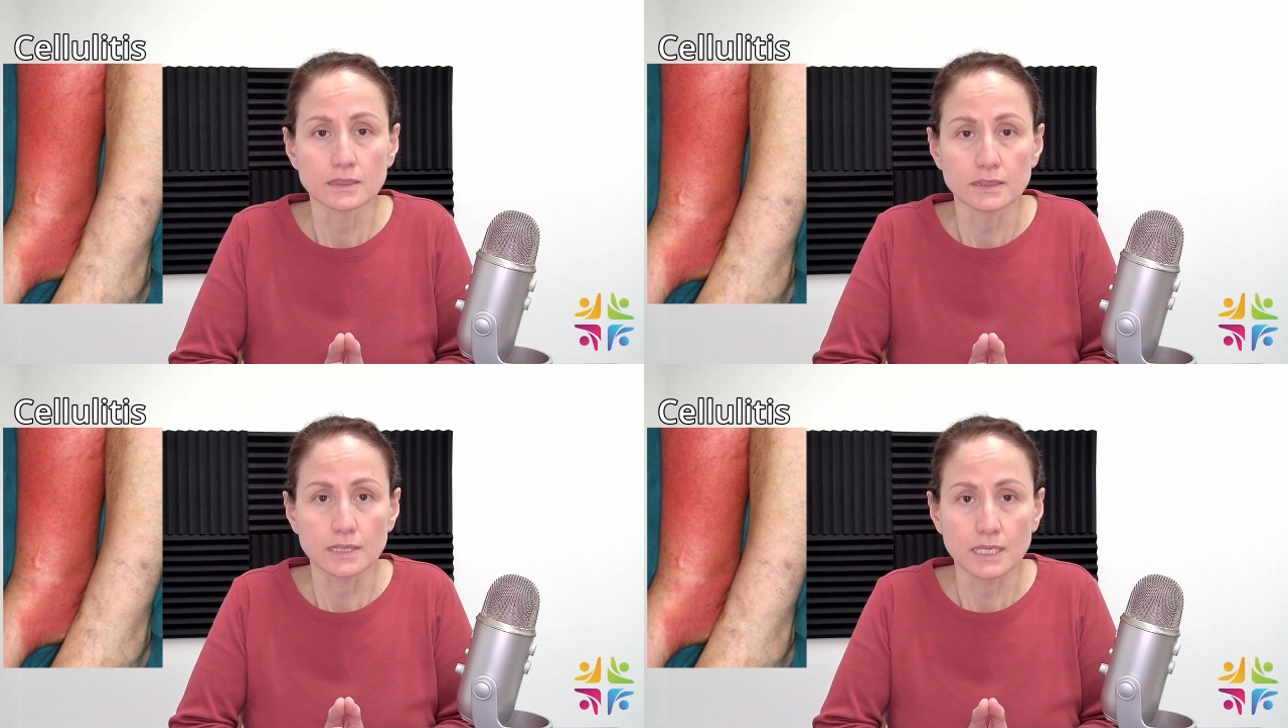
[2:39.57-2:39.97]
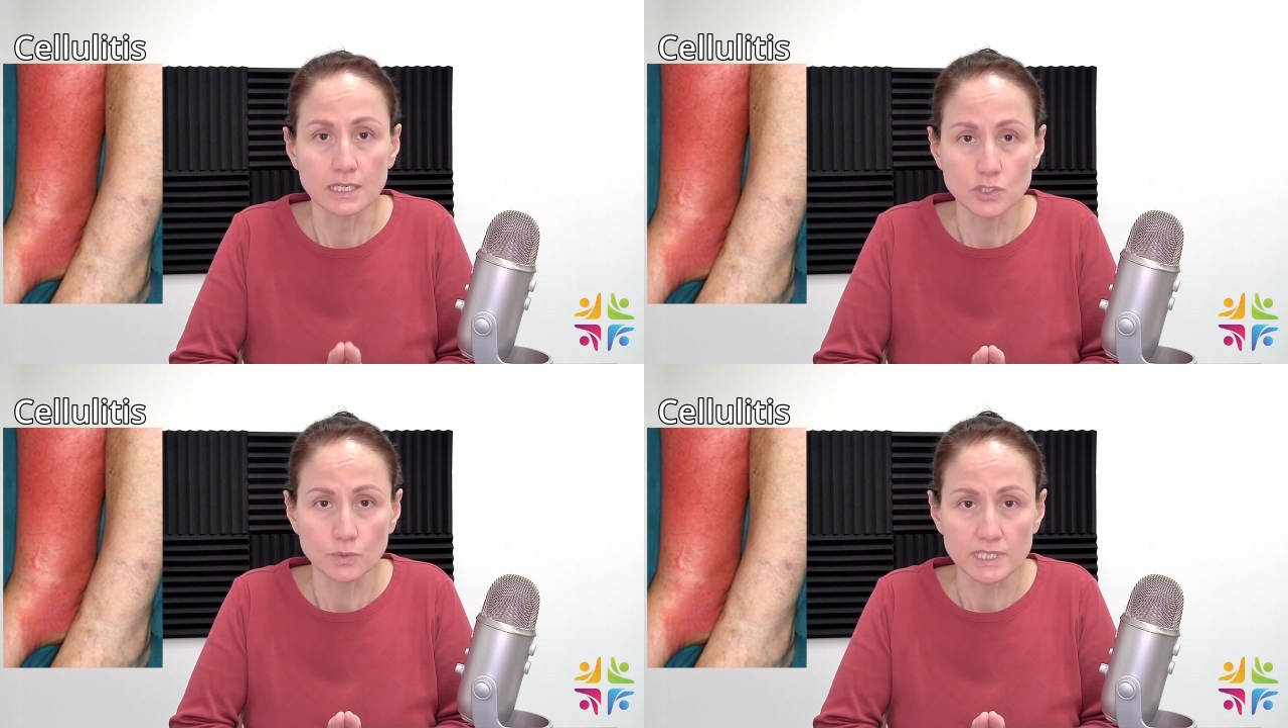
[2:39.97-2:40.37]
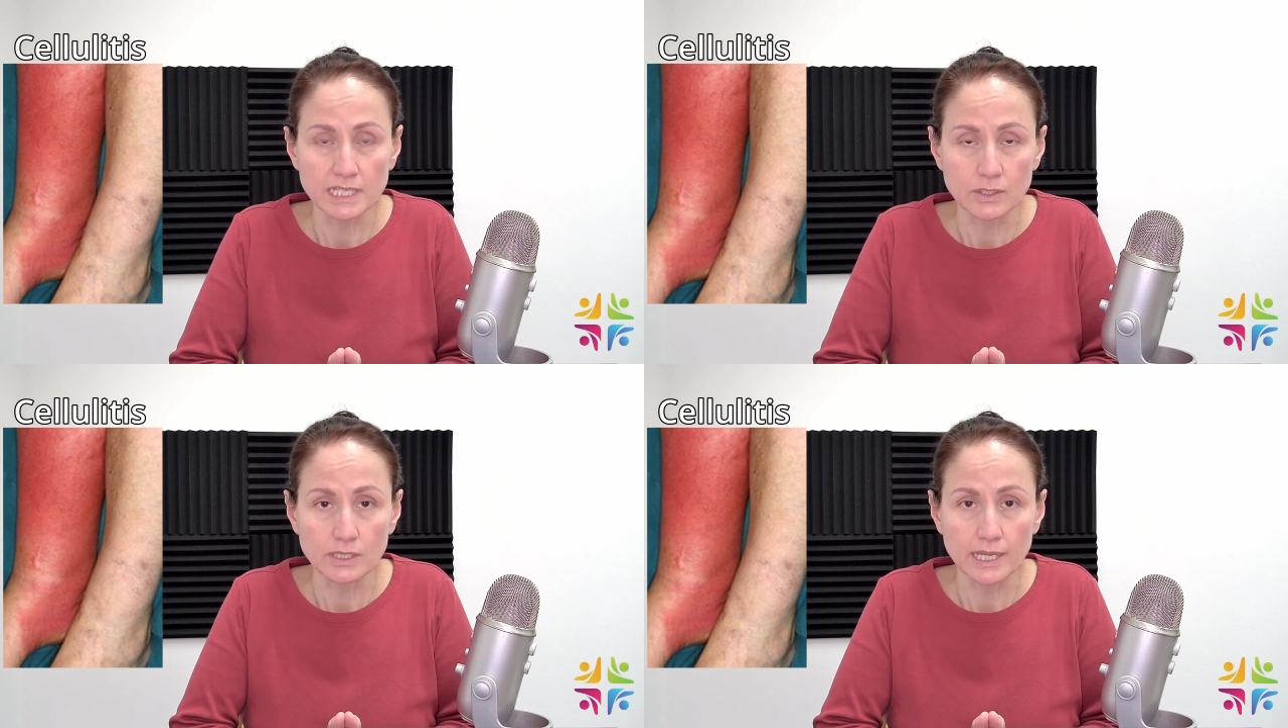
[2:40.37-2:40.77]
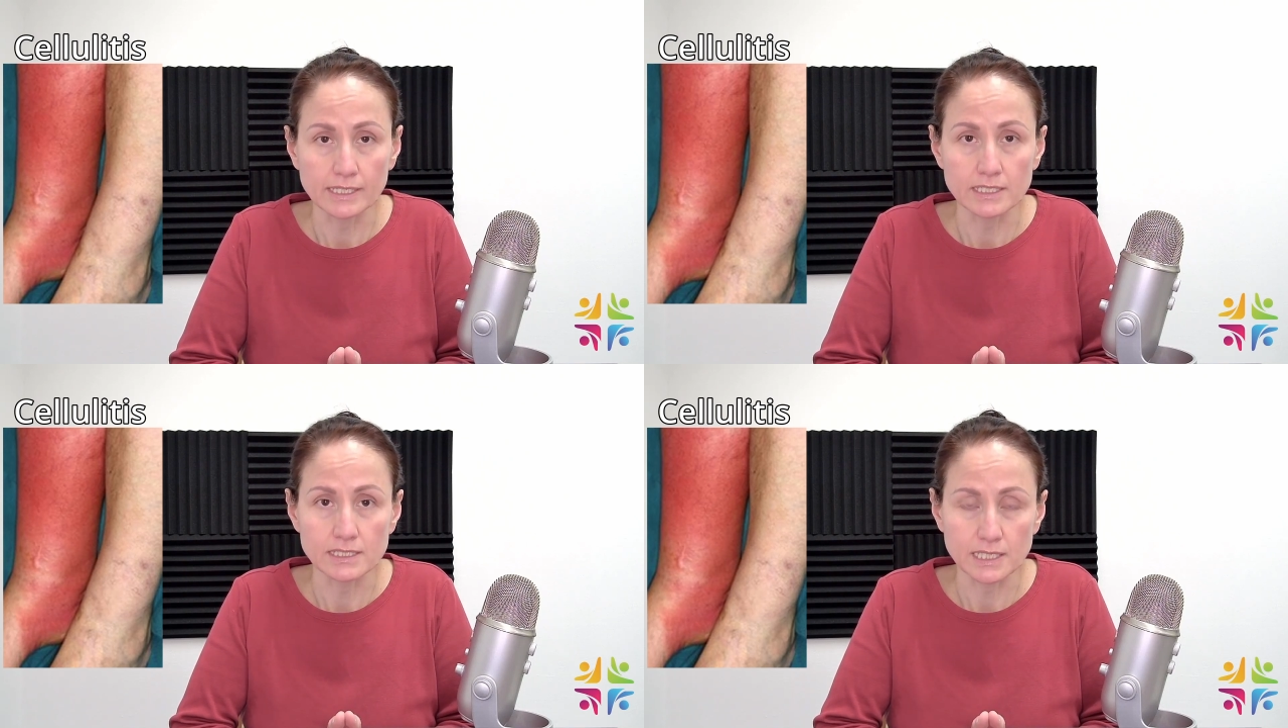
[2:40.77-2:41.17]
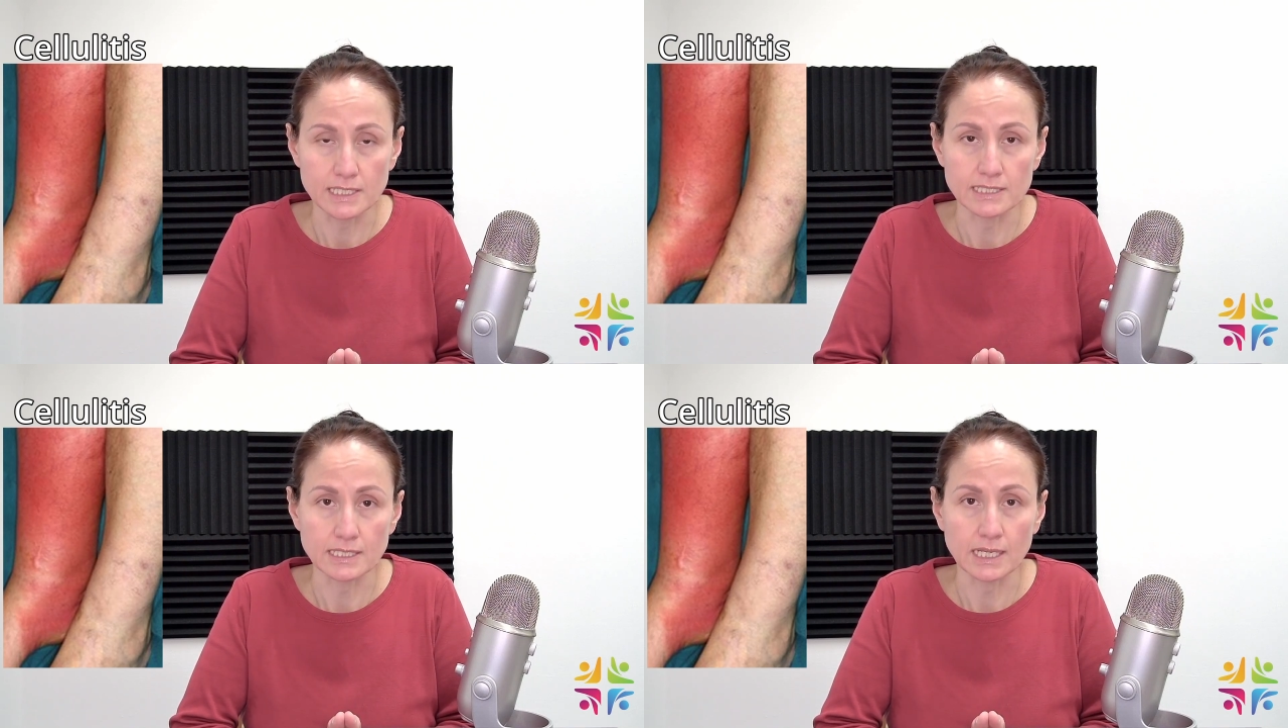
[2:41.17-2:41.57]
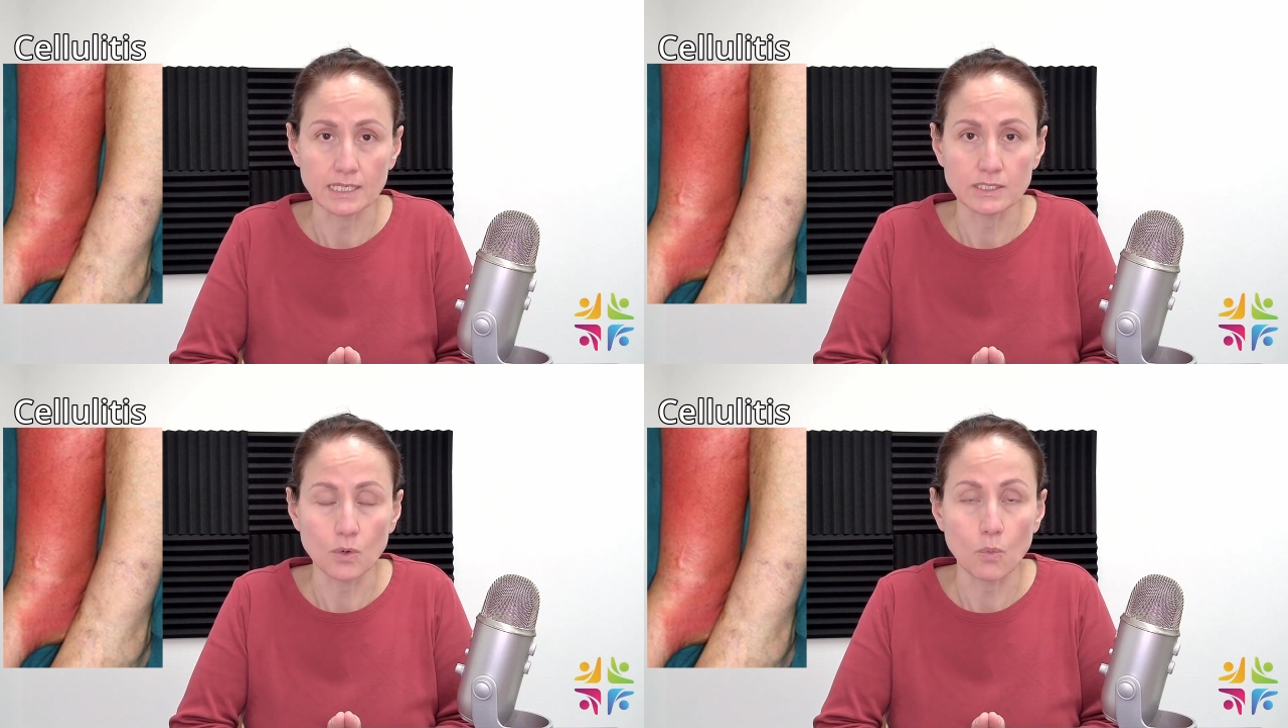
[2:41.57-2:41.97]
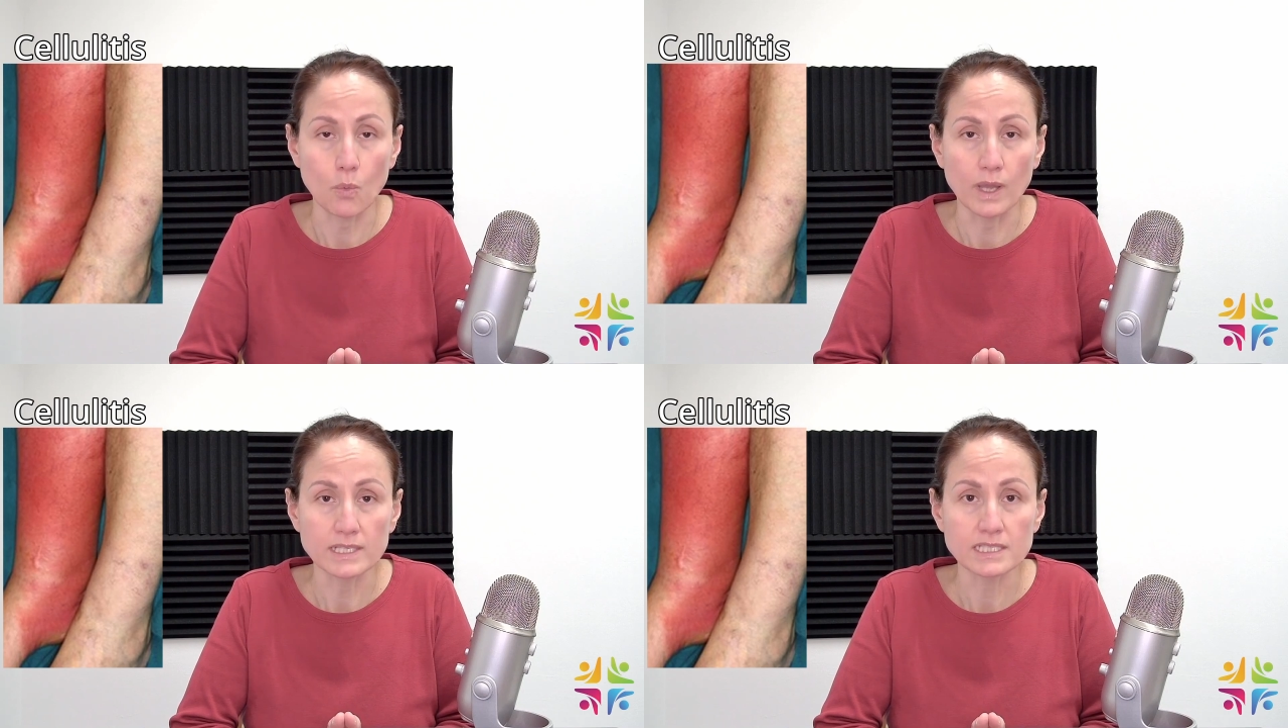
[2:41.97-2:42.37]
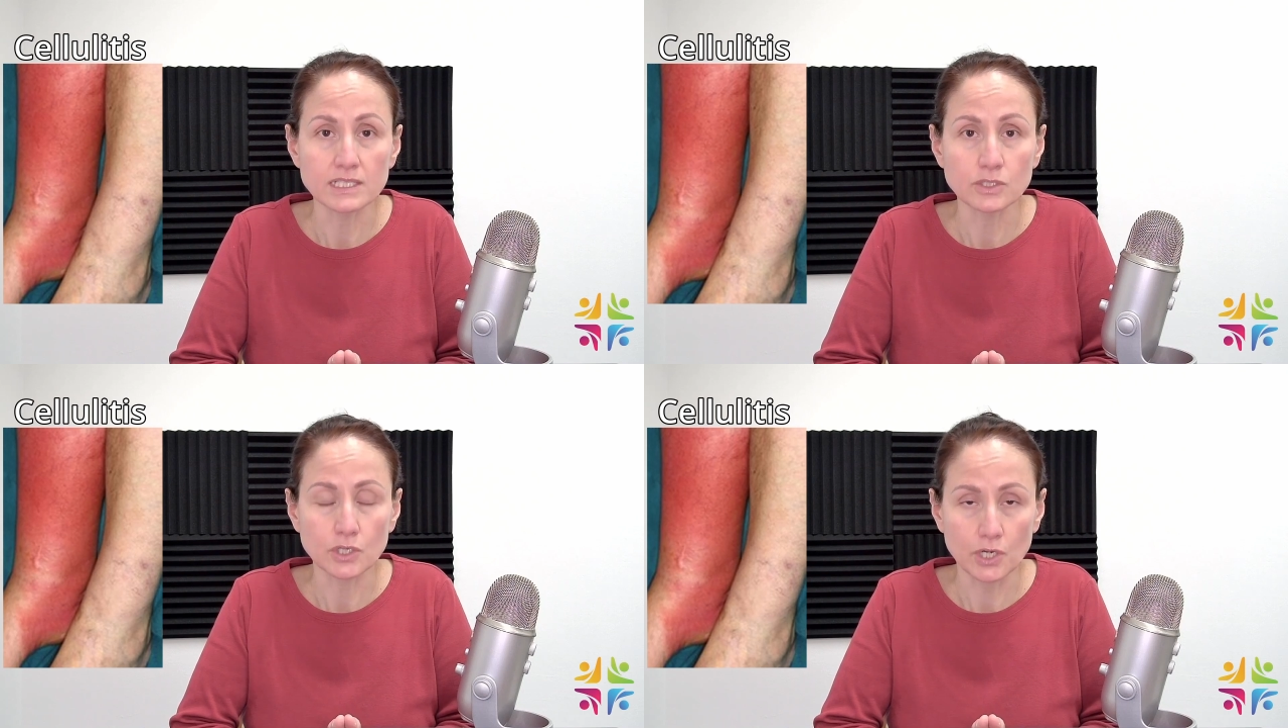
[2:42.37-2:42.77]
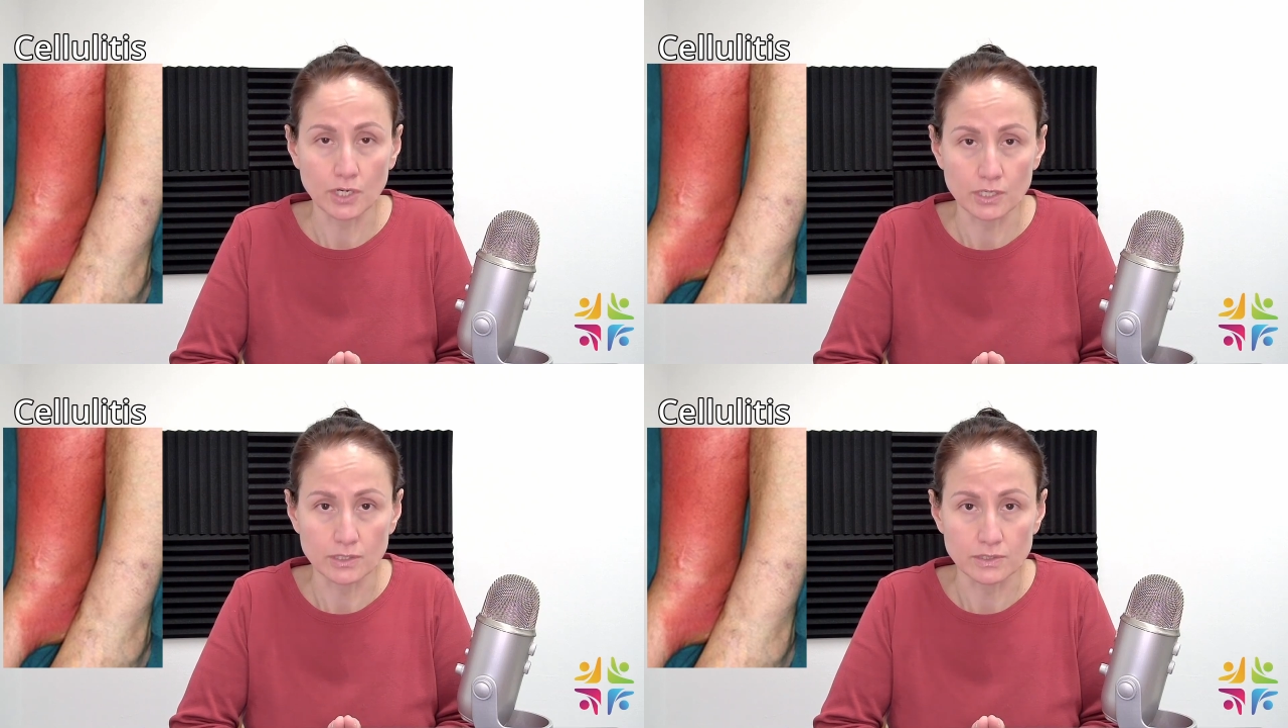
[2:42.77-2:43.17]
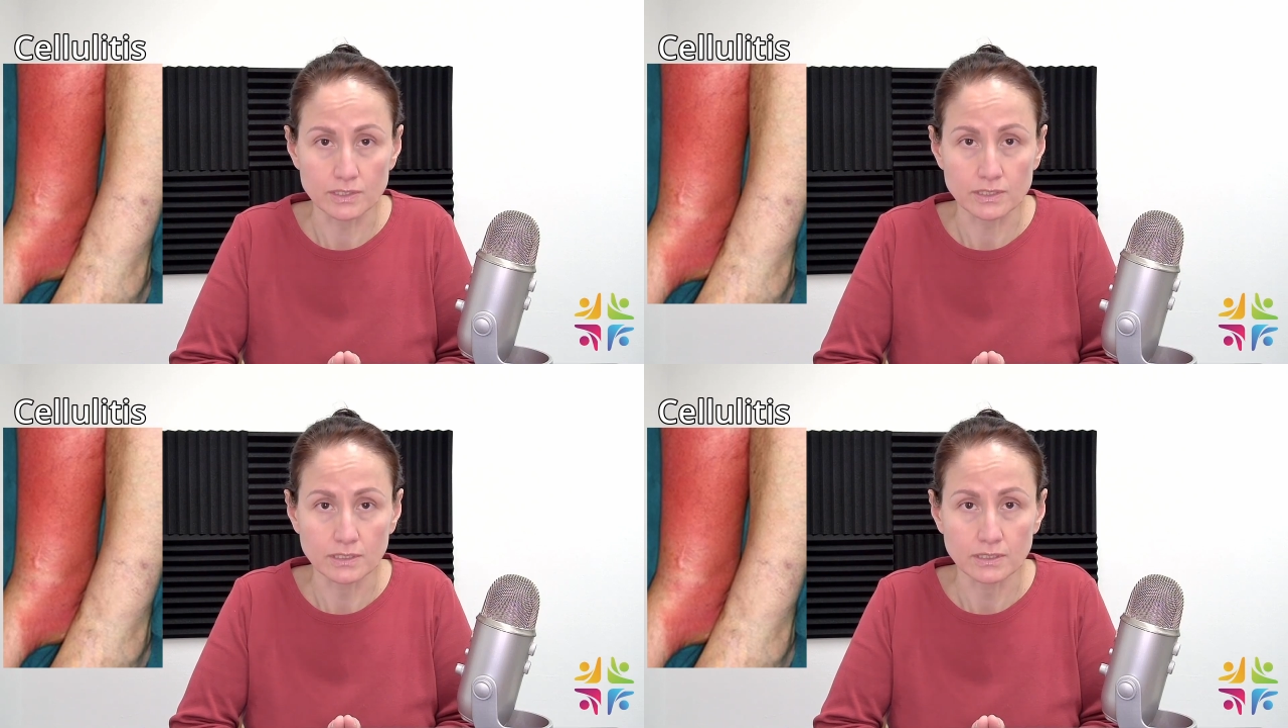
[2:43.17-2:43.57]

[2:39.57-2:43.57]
The issue with cellulitis is that once it occurs,